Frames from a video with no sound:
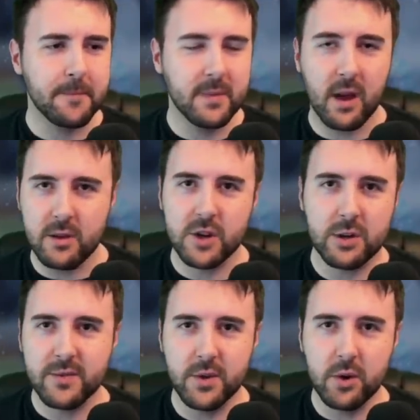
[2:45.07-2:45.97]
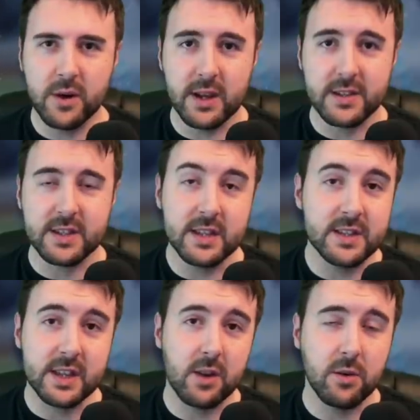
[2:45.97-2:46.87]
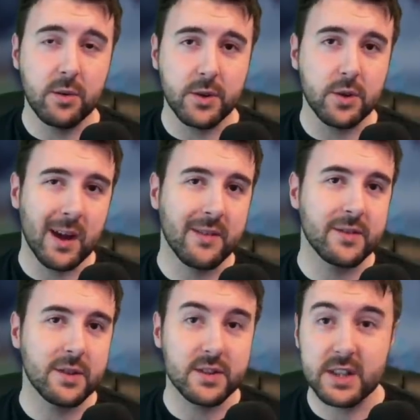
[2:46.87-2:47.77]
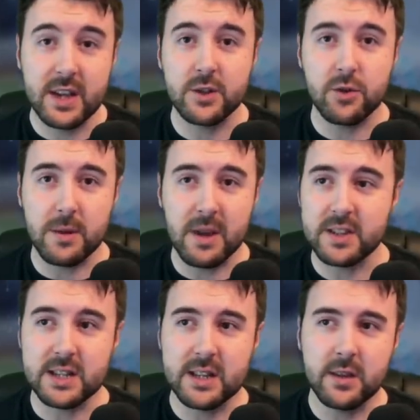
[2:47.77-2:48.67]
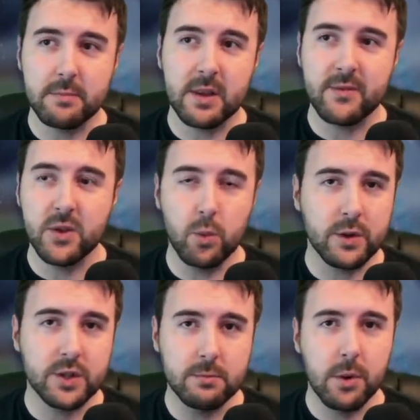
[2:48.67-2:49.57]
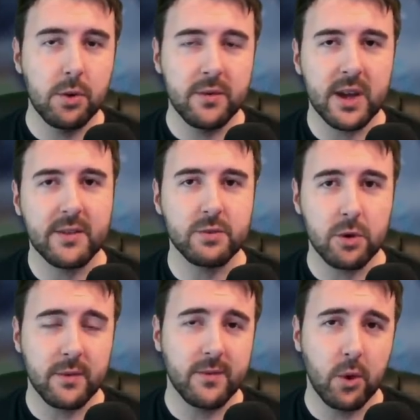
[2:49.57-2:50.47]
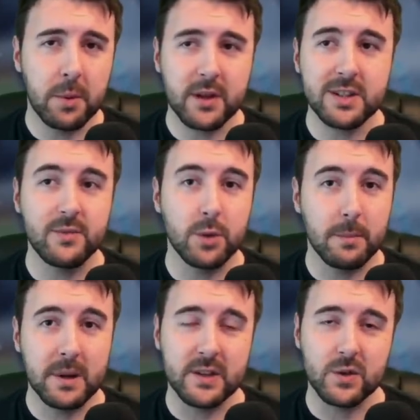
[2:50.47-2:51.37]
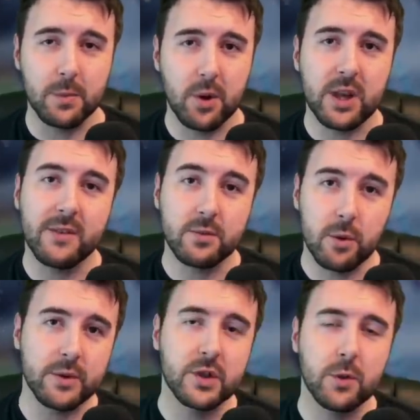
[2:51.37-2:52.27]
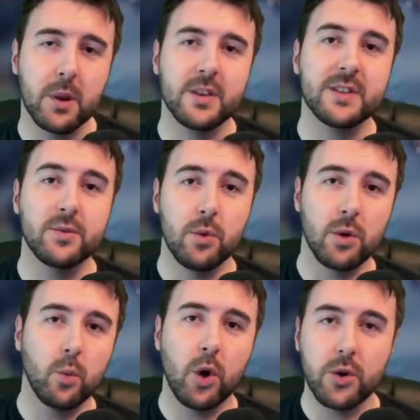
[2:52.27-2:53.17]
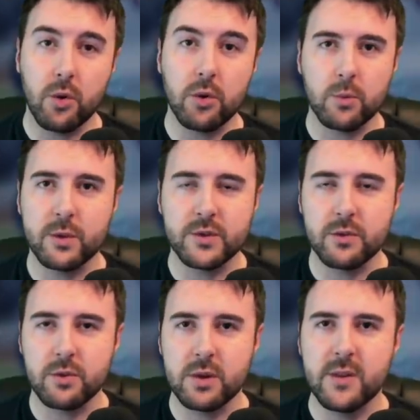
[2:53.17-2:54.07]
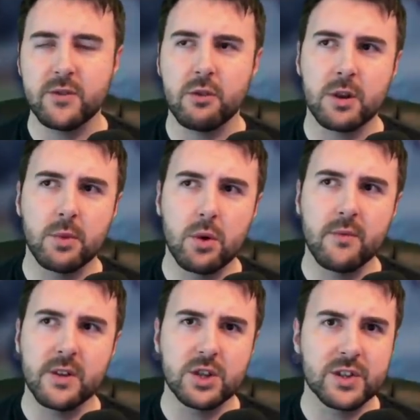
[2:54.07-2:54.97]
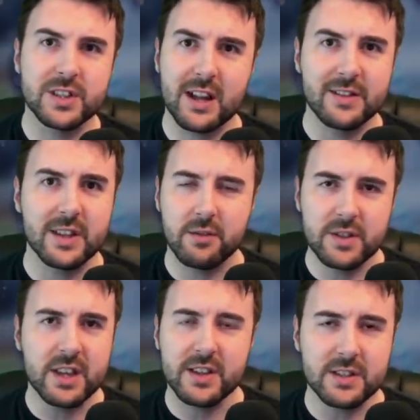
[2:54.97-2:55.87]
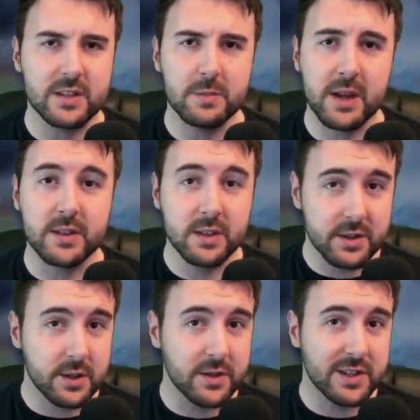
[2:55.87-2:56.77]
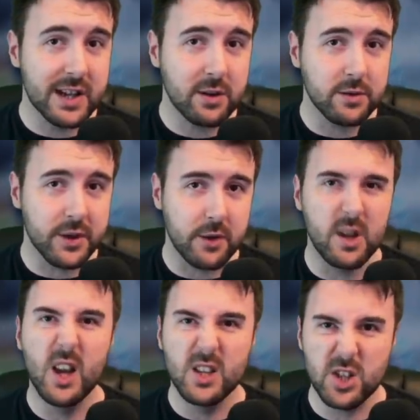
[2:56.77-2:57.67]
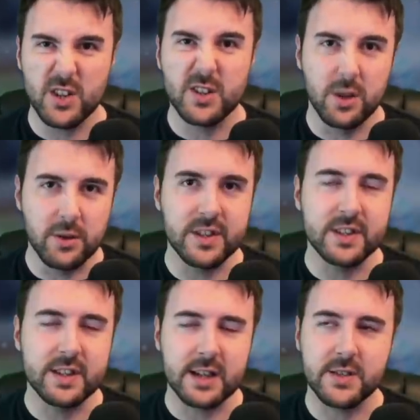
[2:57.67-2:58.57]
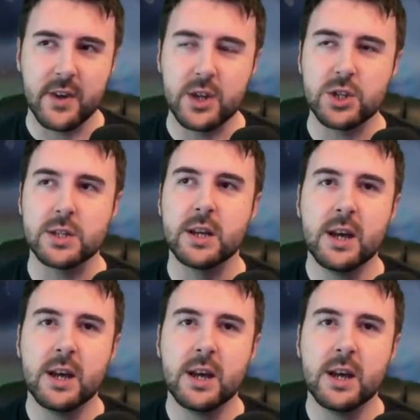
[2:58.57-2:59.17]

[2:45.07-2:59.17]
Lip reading: Unchanneled Fury is the skill that you have to, it's a negatrait basically, that if you want to move, you have to roll a 4+. If you want to blitz or block, you have to roll a 2+. If you roll a 1 or a 1, 2, 3, if you're trying to move, he just stands there and stares into space. Doesn't lose his tackle zone, just loses his activation.